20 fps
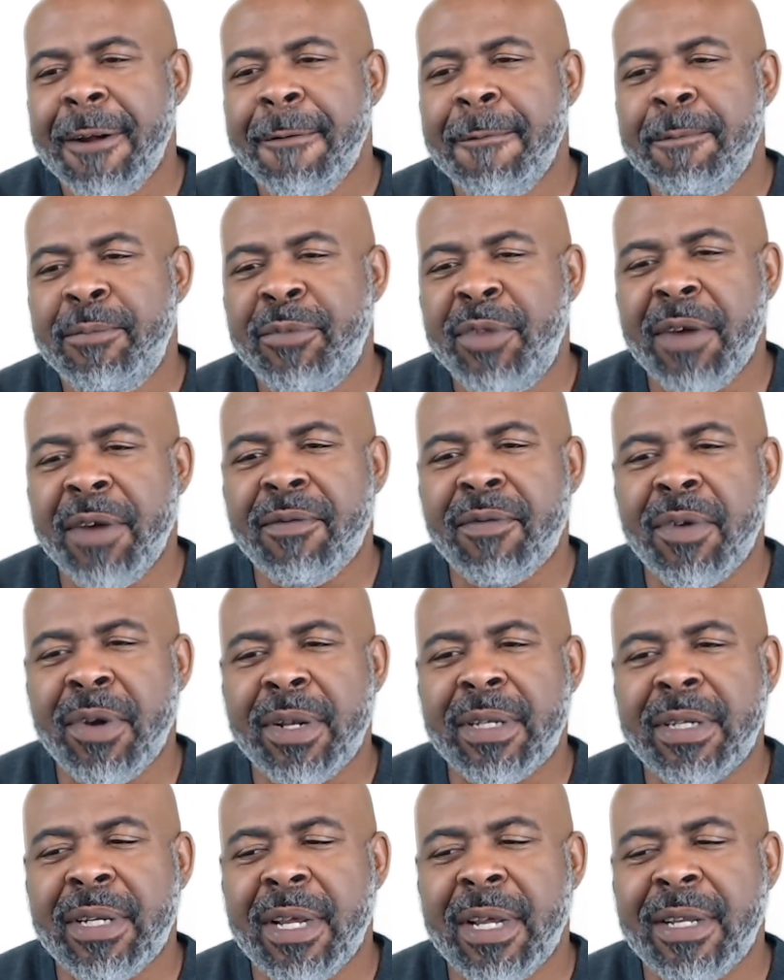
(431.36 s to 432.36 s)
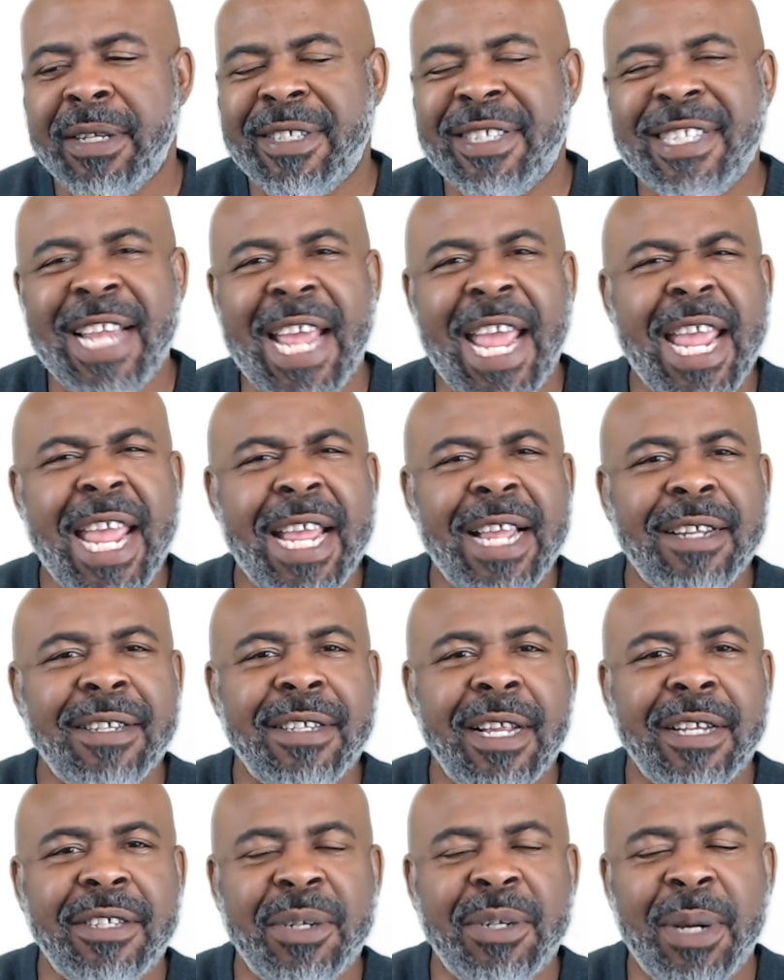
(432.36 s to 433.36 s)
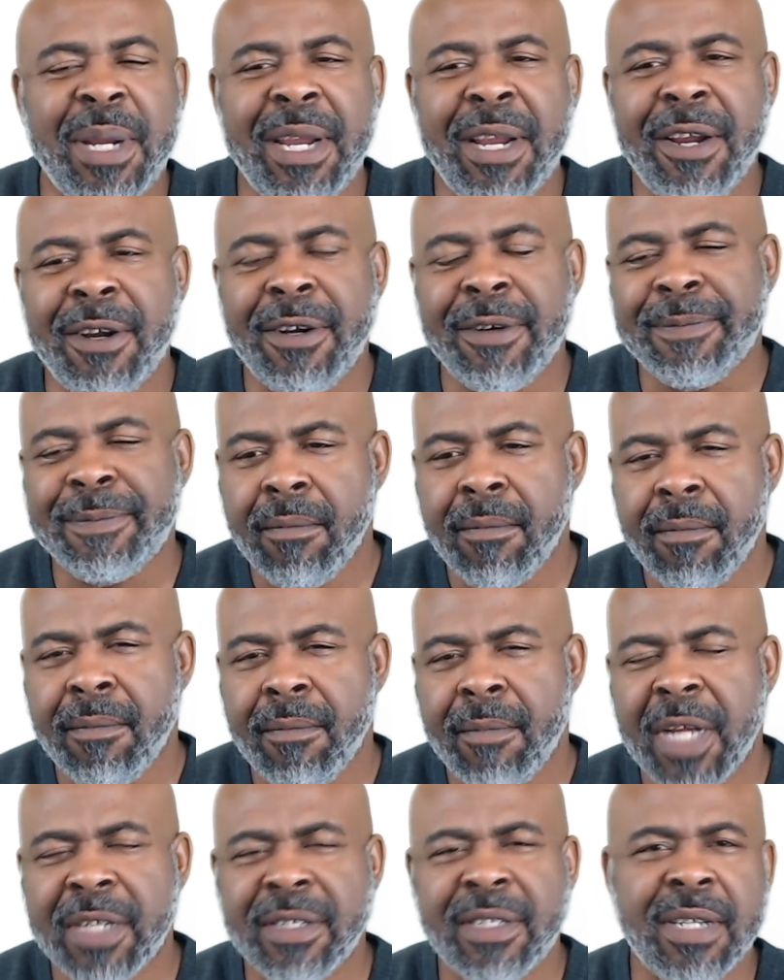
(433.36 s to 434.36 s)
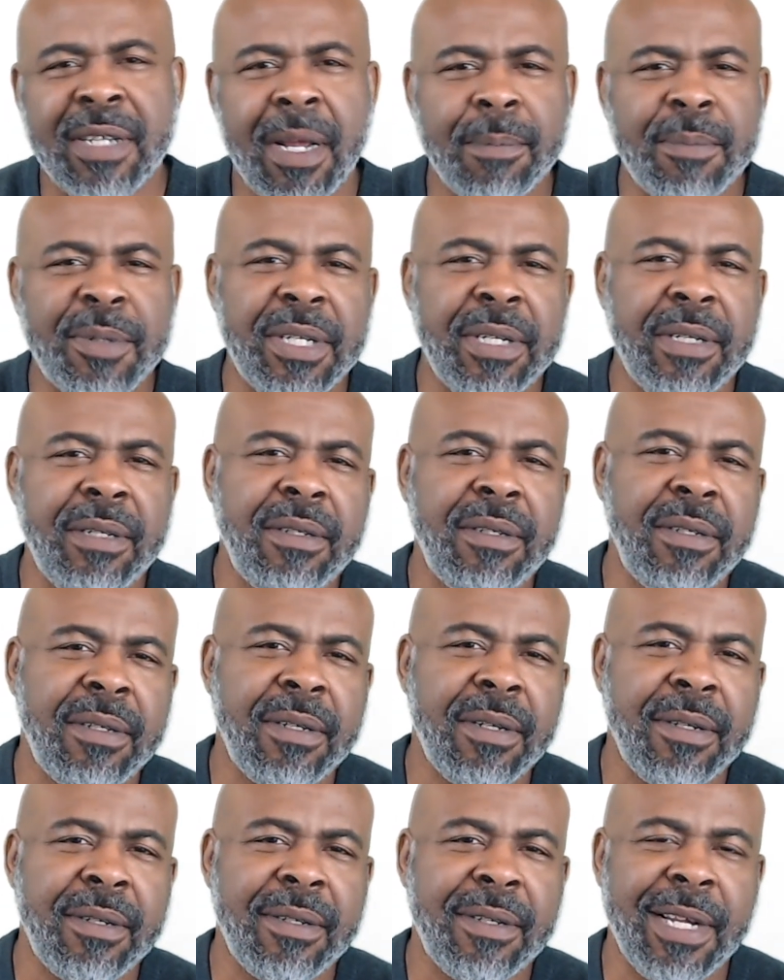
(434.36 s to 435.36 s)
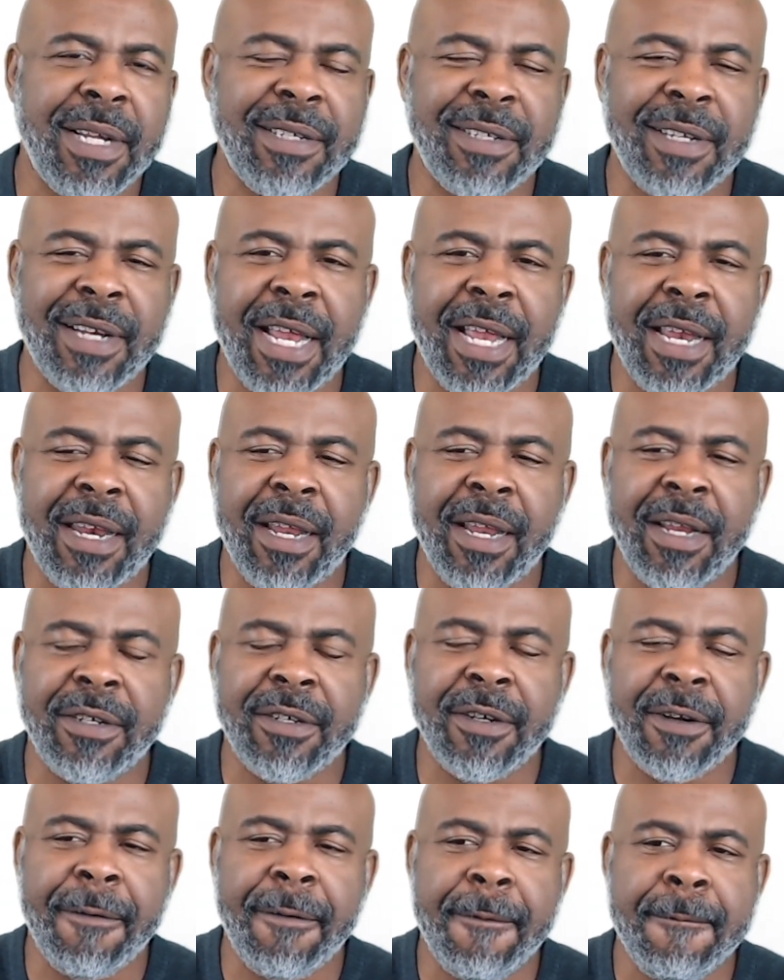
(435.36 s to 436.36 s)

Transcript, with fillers: different sayings that you hear, assumptions, things of that nature.